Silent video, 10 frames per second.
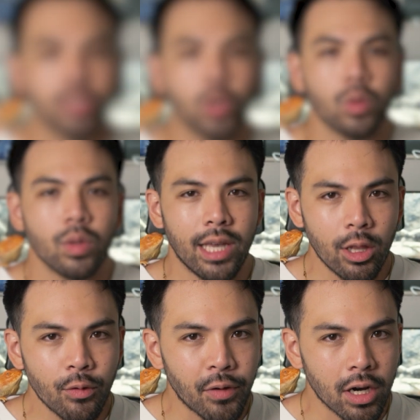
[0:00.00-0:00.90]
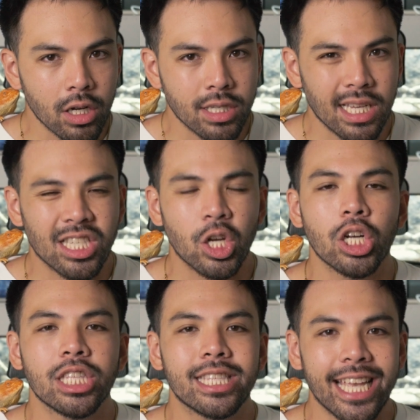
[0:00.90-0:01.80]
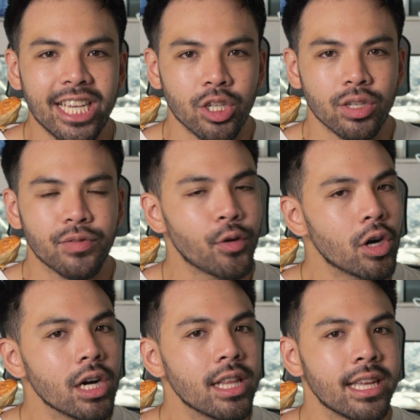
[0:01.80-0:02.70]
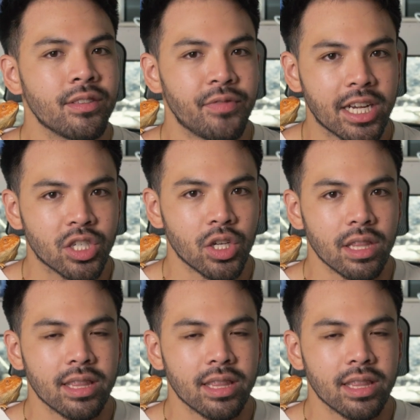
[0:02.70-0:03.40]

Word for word: So yellow fungus is a contagious fungal infection